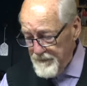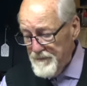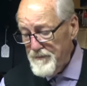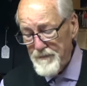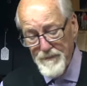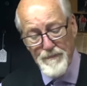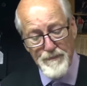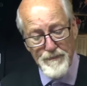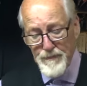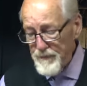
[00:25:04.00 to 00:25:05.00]
Mm.
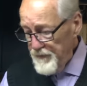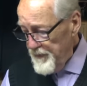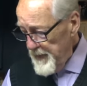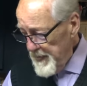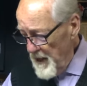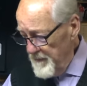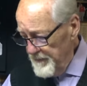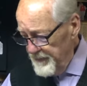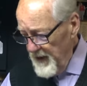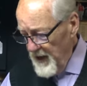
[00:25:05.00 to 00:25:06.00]

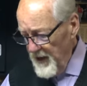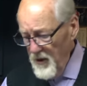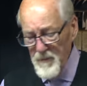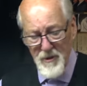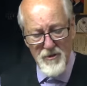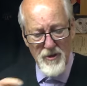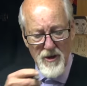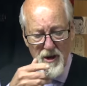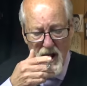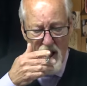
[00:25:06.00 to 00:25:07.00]
Yeah, I hope it's a,